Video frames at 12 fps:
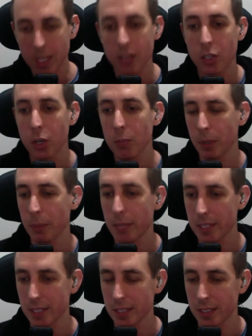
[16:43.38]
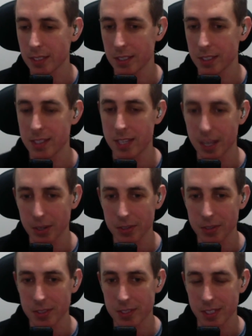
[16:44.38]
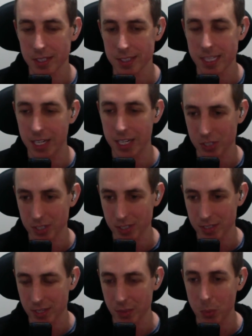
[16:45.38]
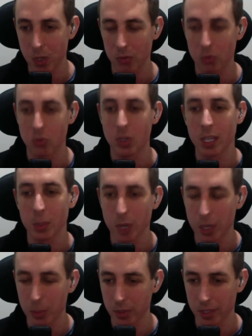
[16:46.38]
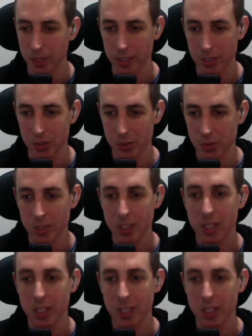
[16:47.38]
complementing sounds and textures that work really well with initial